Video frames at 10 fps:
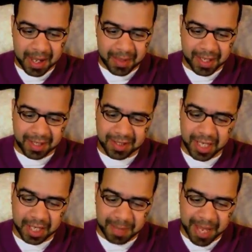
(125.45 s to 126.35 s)
The
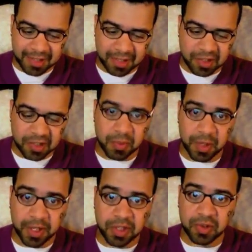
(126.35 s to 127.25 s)
second passage is the
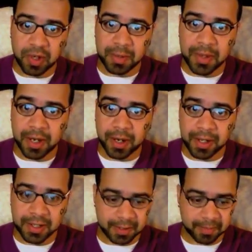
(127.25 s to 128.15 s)
one that struck me the
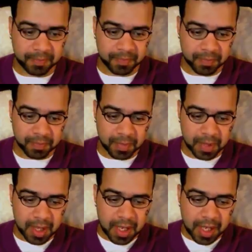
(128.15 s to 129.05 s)
hardest.
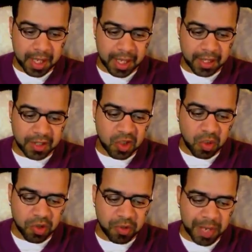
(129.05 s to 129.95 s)
In this
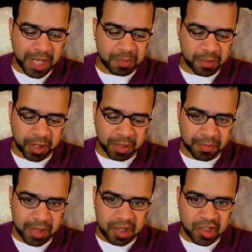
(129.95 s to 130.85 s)
200-page book,
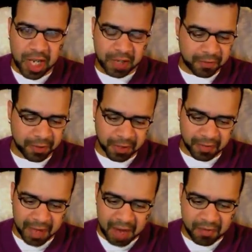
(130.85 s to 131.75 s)
chock full
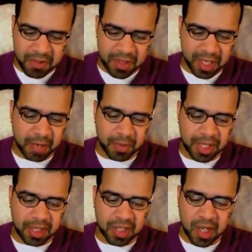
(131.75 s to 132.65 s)
of everything I would
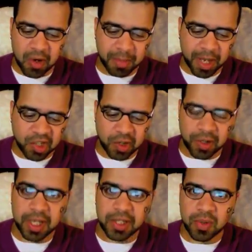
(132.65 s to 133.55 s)
need to know on my
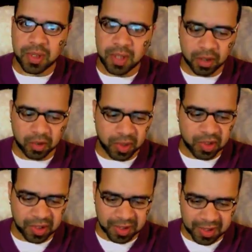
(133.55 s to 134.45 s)
journey into adult
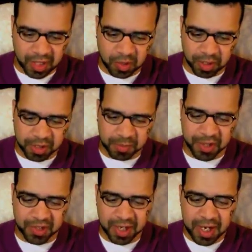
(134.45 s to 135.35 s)
Christian sexual
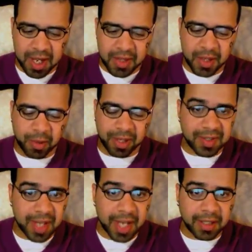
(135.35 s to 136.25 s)
expression, there were
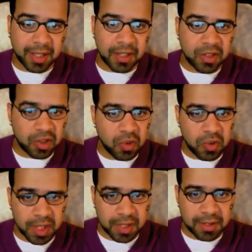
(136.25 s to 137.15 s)
exactly two
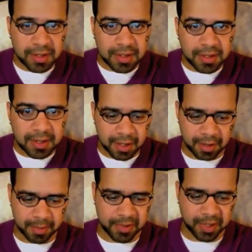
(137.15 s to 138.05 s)
sentences on
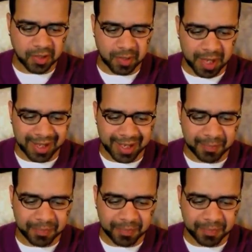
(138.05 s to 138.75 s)
homosexuality.